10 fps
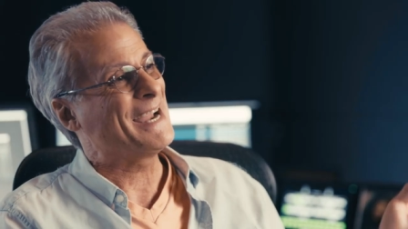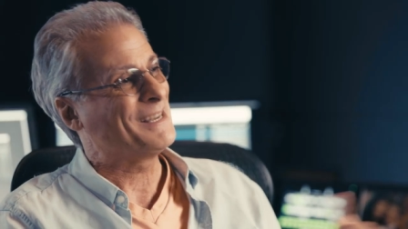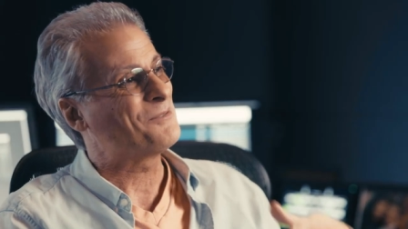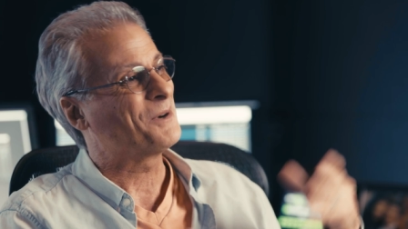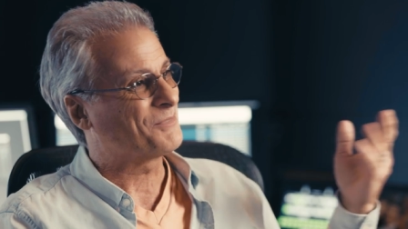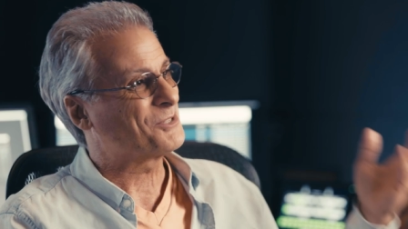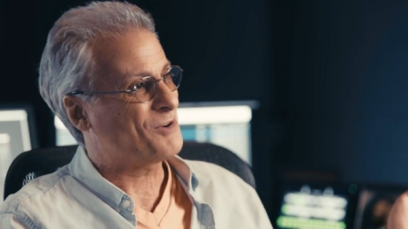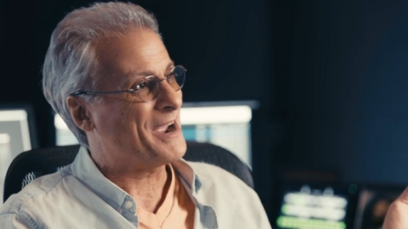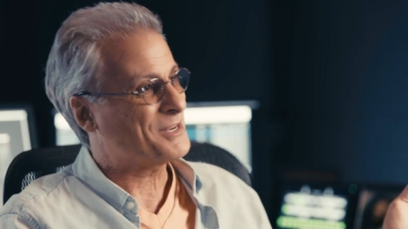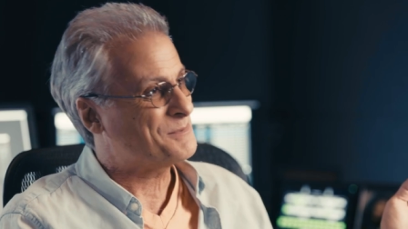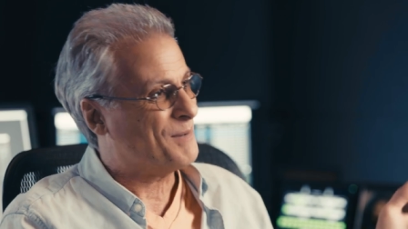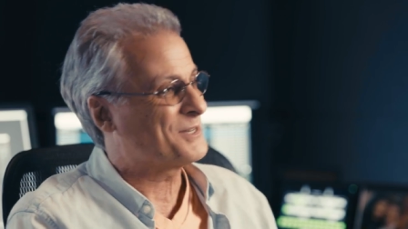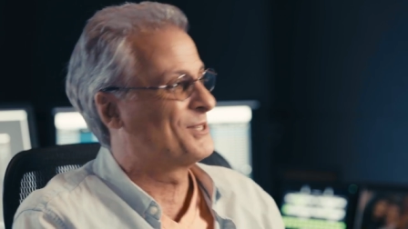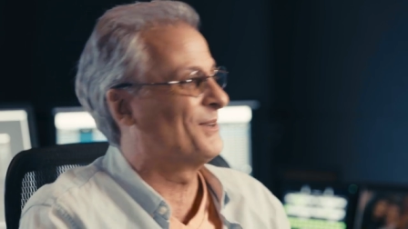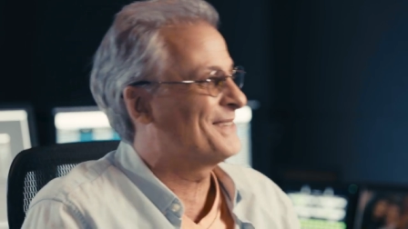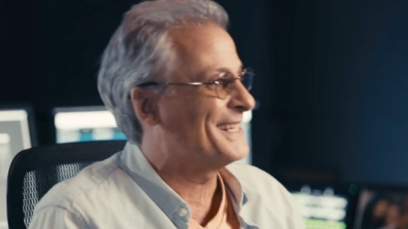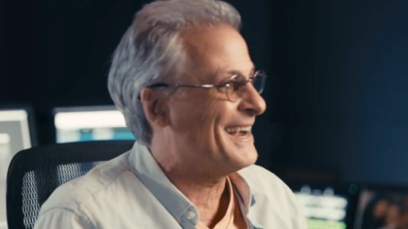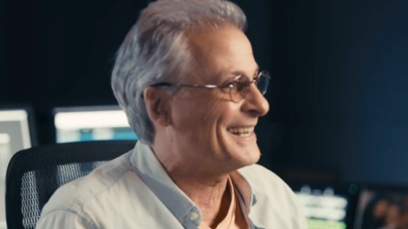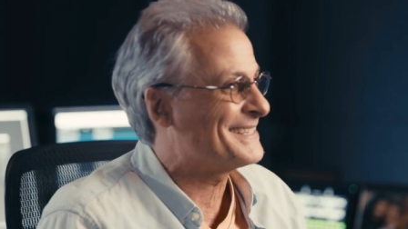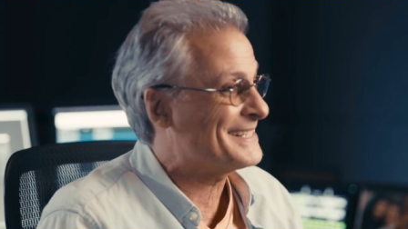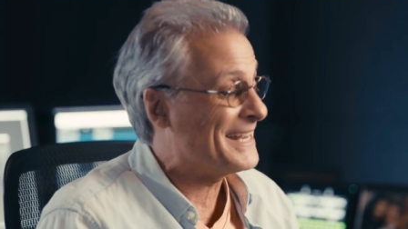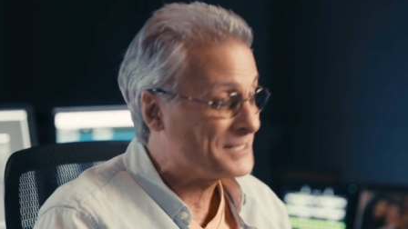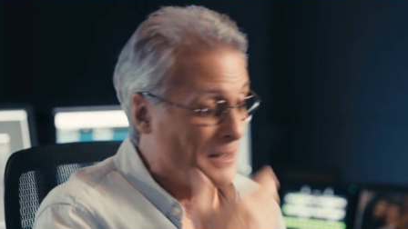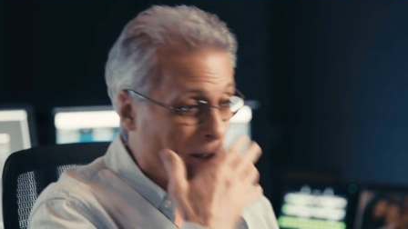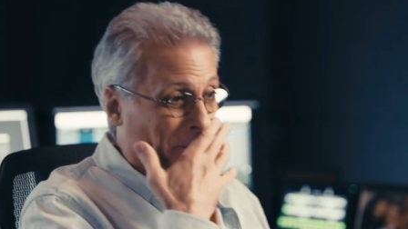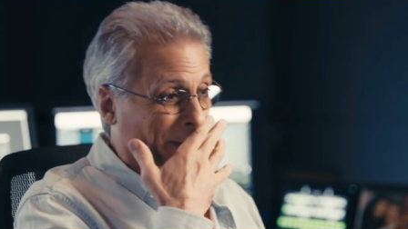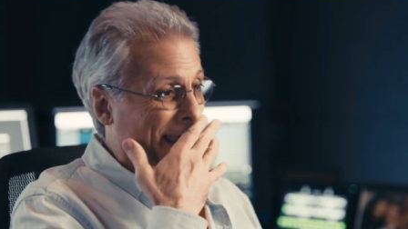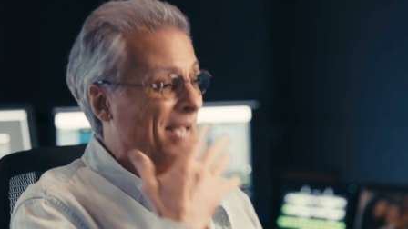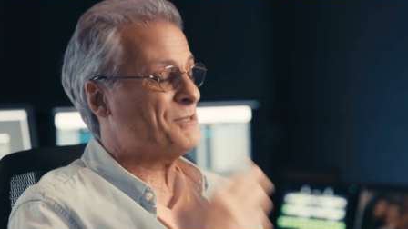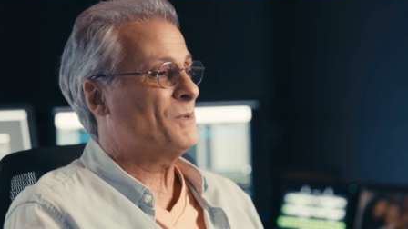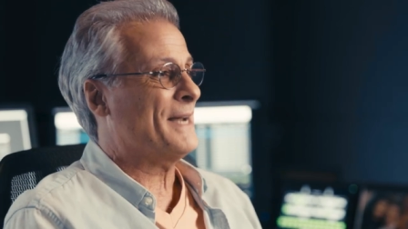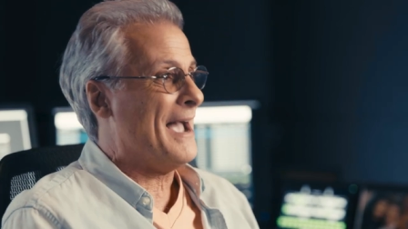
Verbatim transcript: rain in one of the driest parts of the United States. But as would